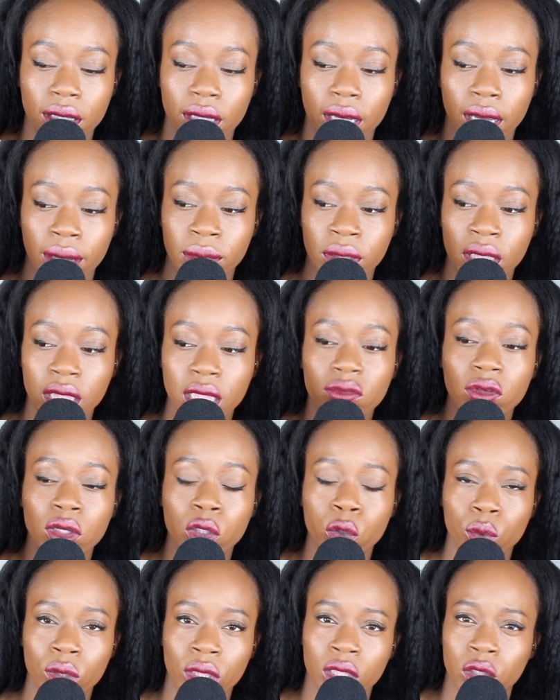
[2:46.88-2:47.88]
I'm
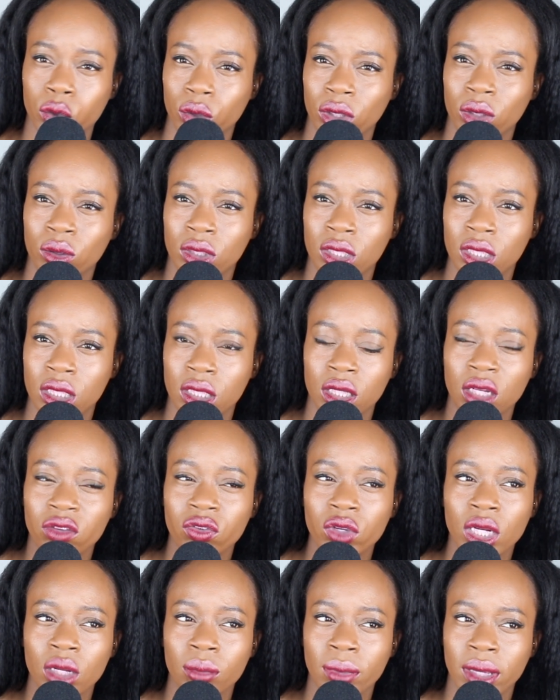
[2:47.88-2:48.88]
leaving 2020 with a
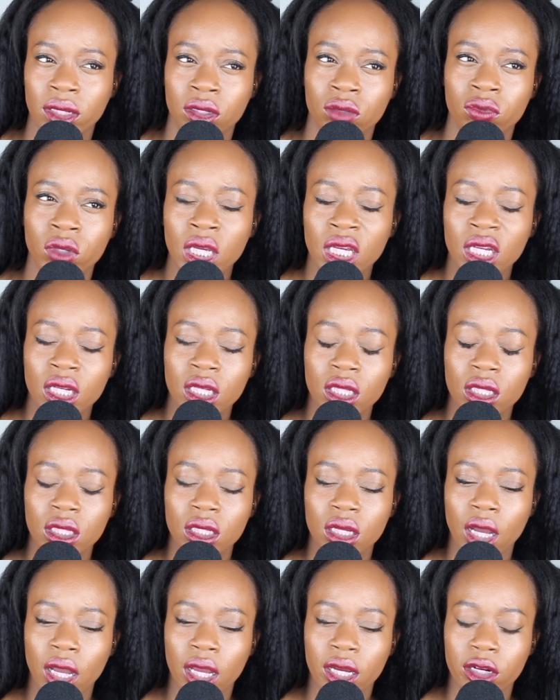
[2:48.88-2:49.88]
significant amount
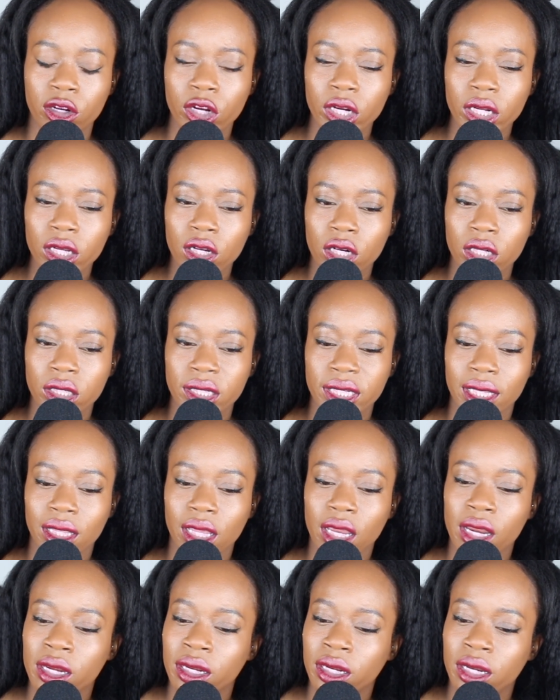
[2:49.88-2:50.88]
of credit card debt
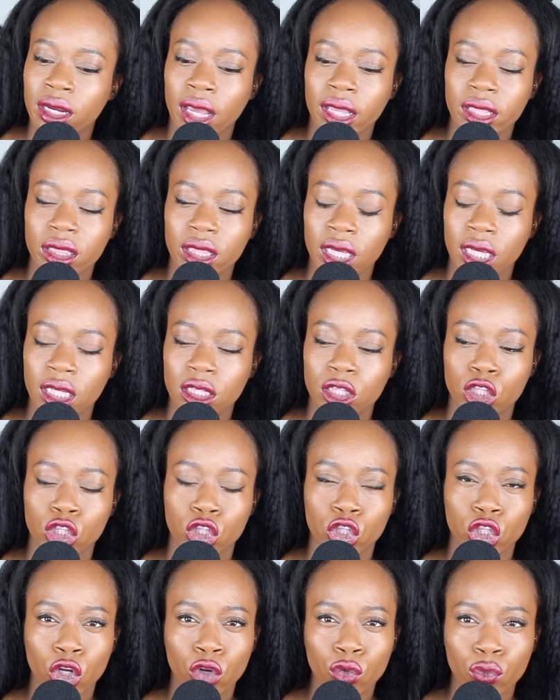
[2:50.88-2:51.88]
and nothing to
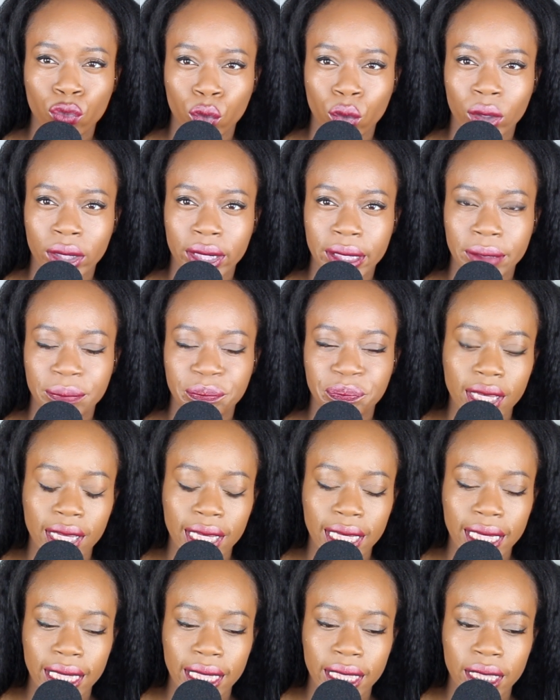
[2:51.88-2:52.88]
show for it.
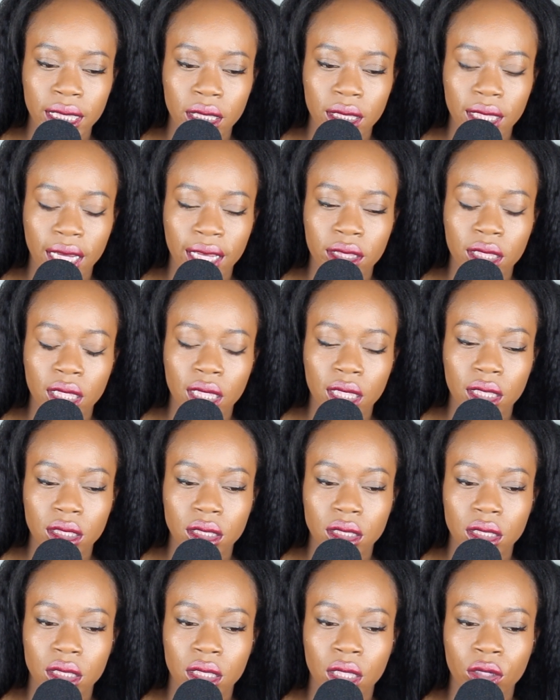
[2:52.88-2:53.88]
And I think
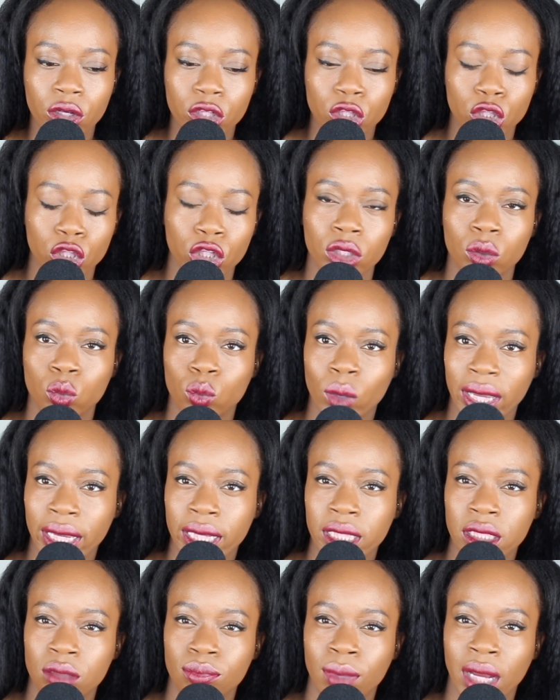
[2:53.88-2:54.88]
in certain
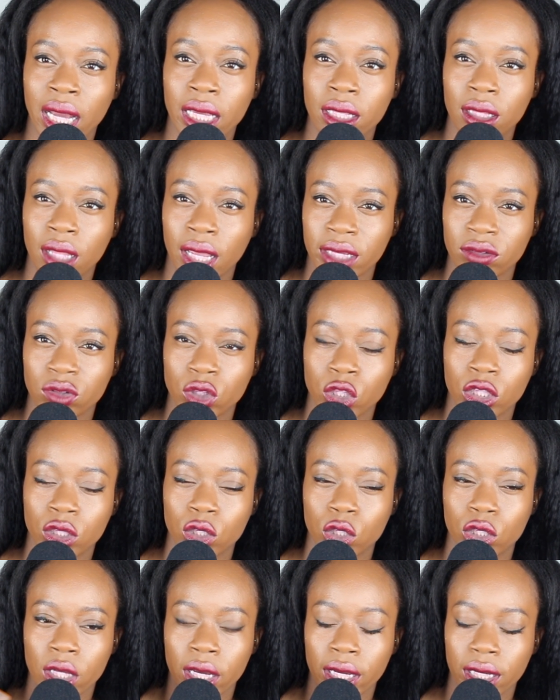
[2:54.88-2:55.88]
ways, my life
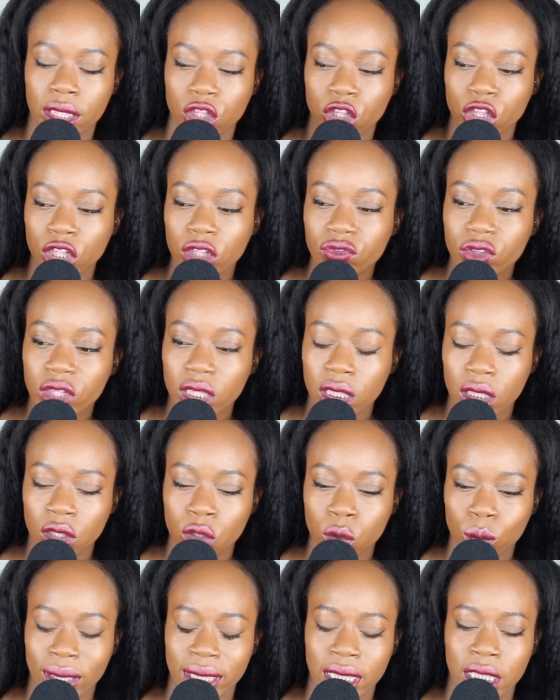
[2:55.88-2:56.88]
shifted in
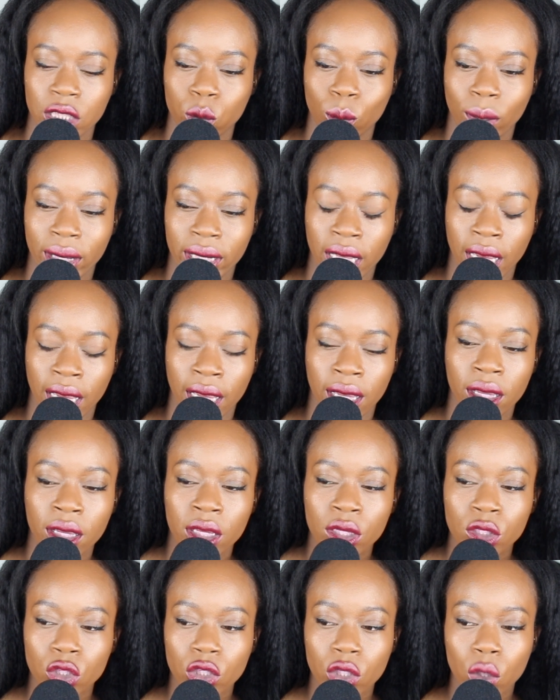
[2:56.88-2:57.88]
2020
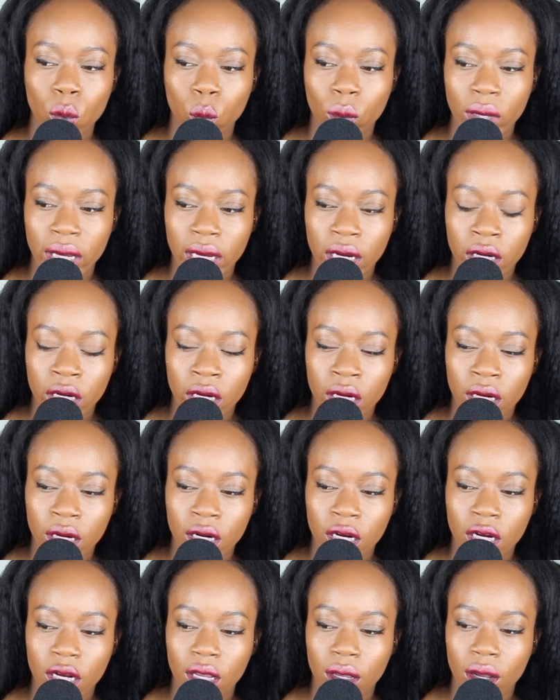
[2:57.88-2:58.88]
to
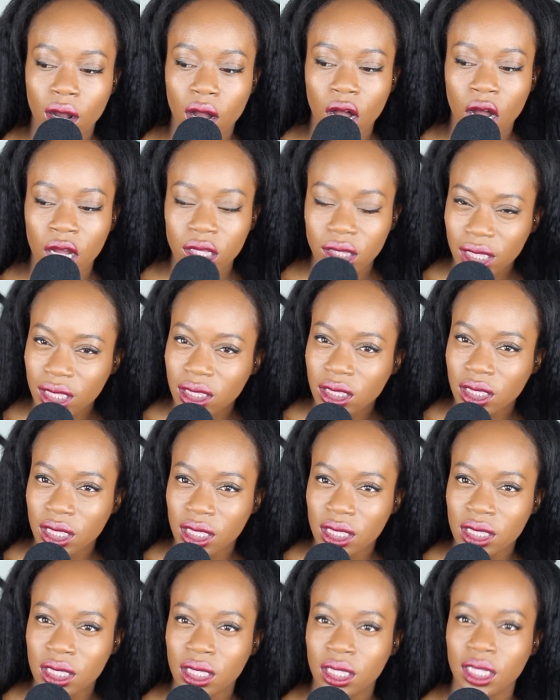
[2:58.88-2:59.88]
where
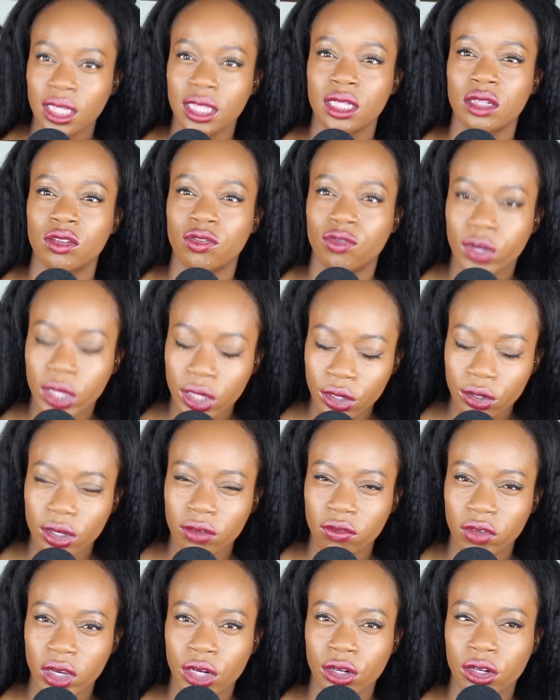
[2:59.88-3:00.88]
authenticity is very,
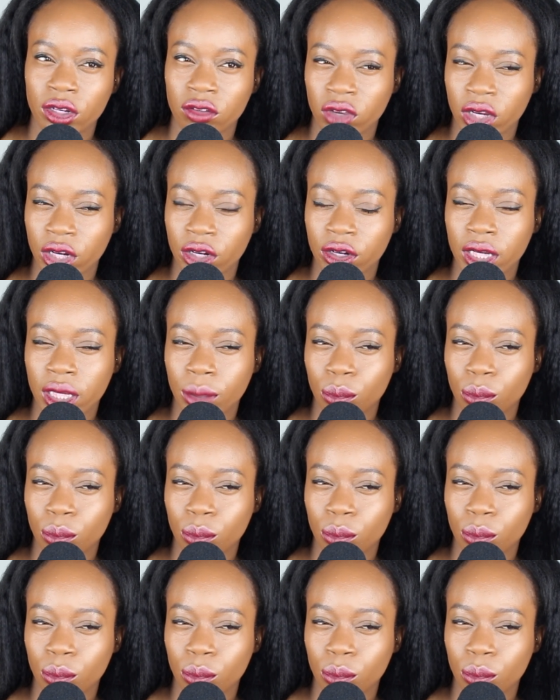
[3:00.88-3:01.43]
very, very